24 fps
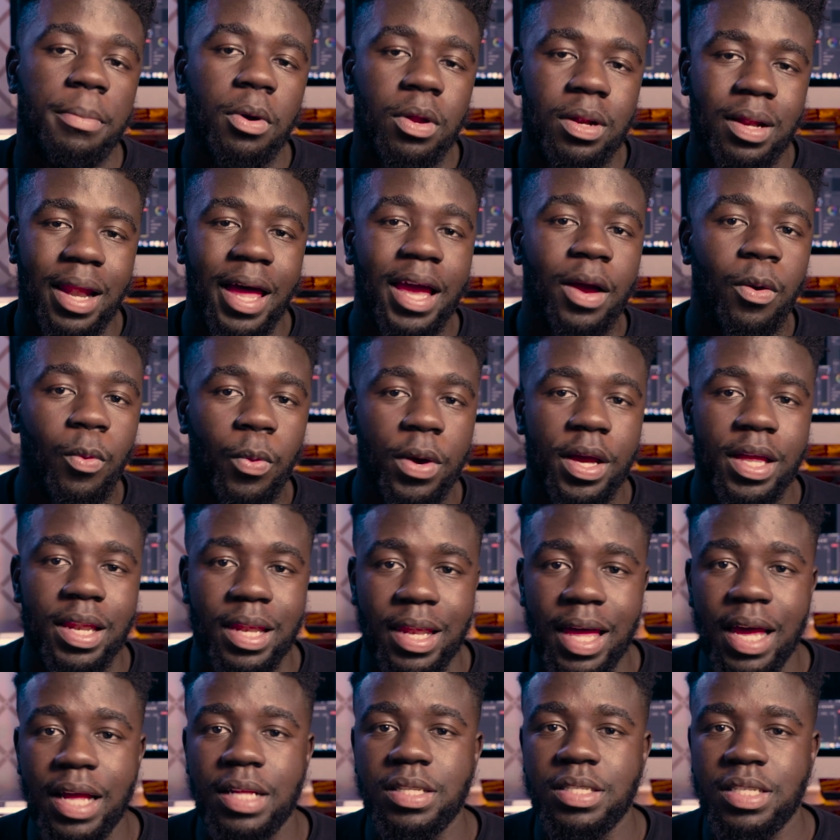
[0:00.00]
about lightweight
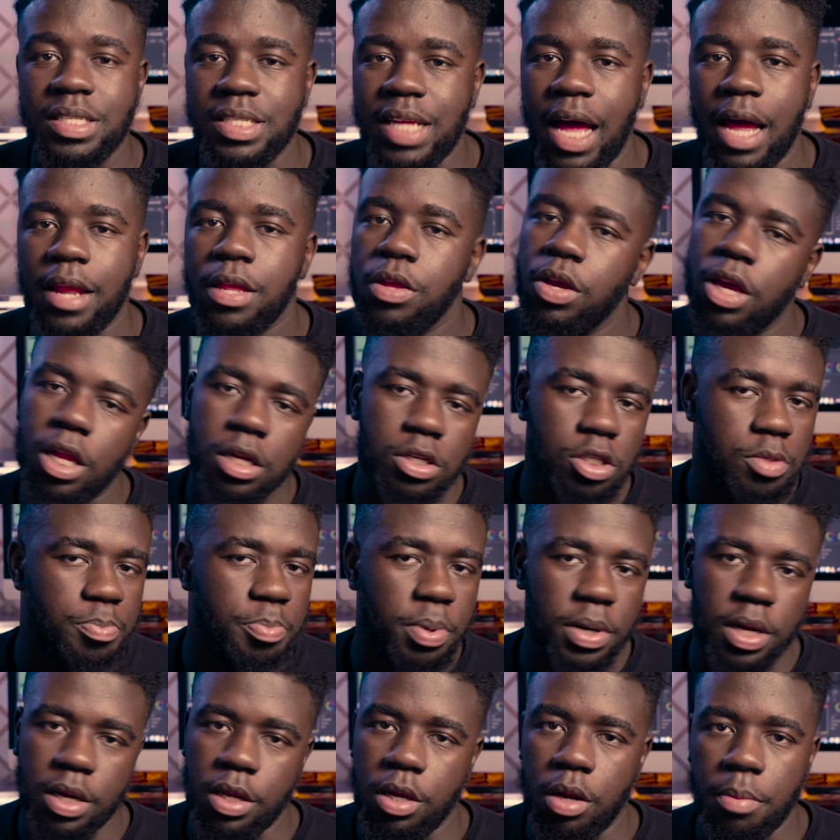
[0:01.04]
lens is that you can just
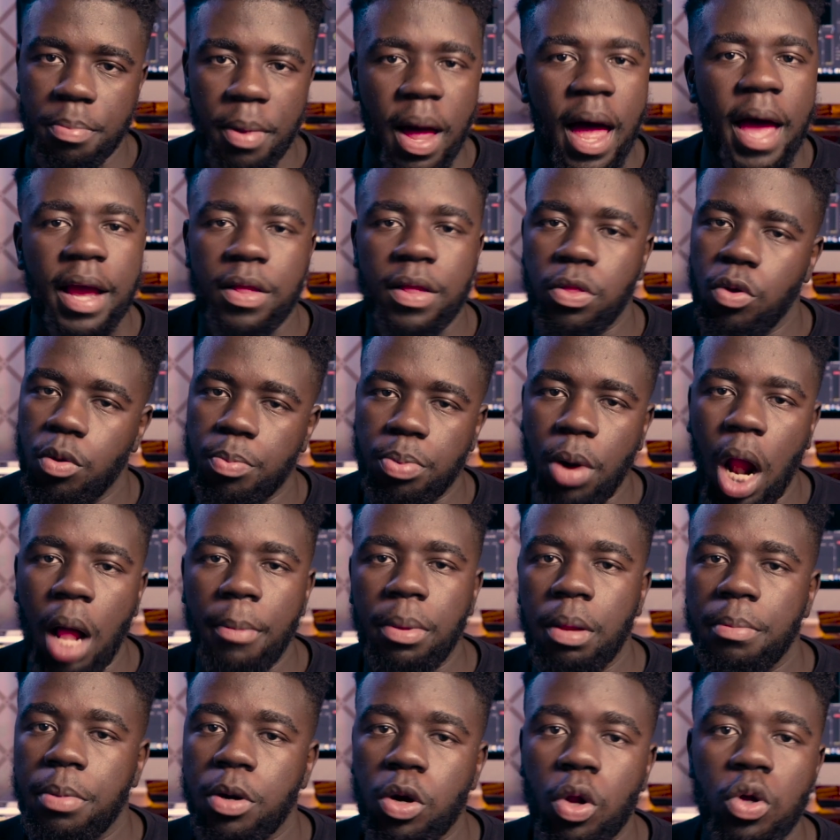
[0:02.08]
put it in your bag, no
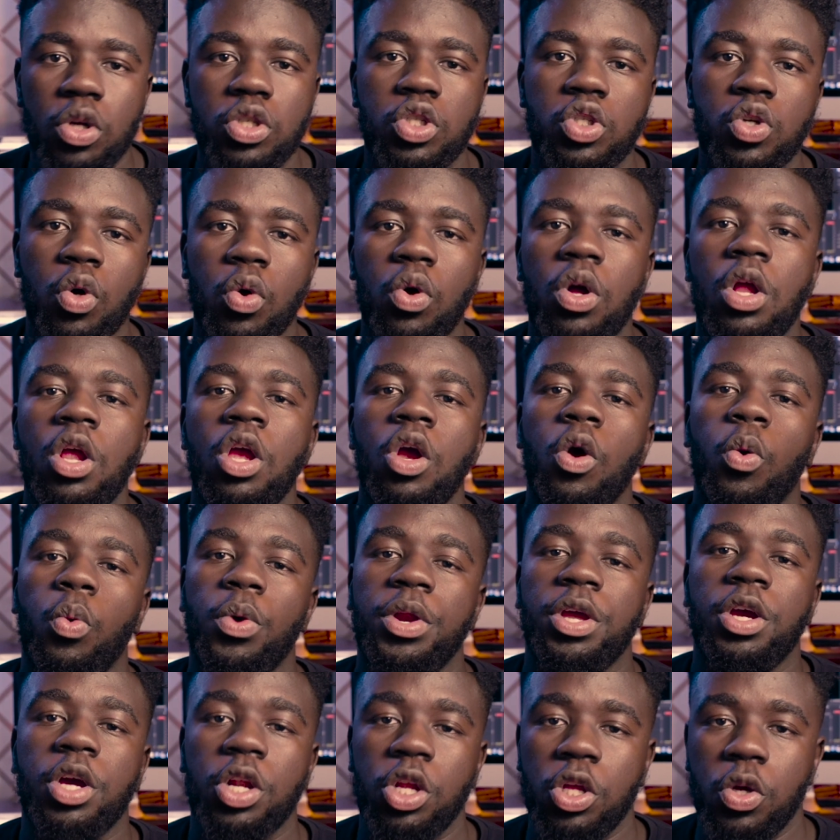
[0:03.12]
problem. But also
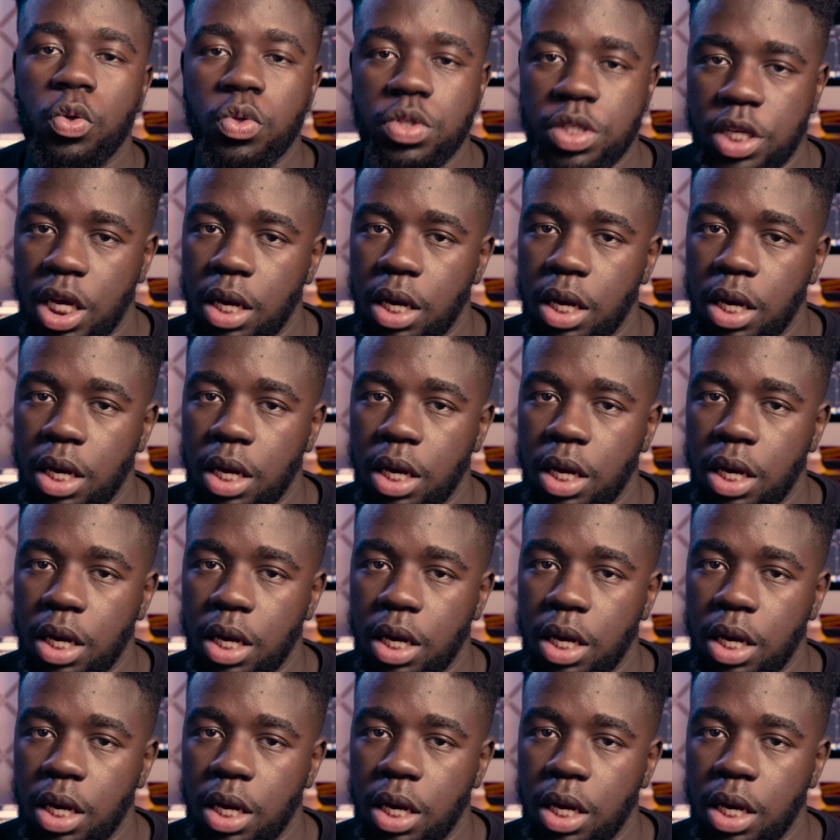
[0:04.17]
when you're going to use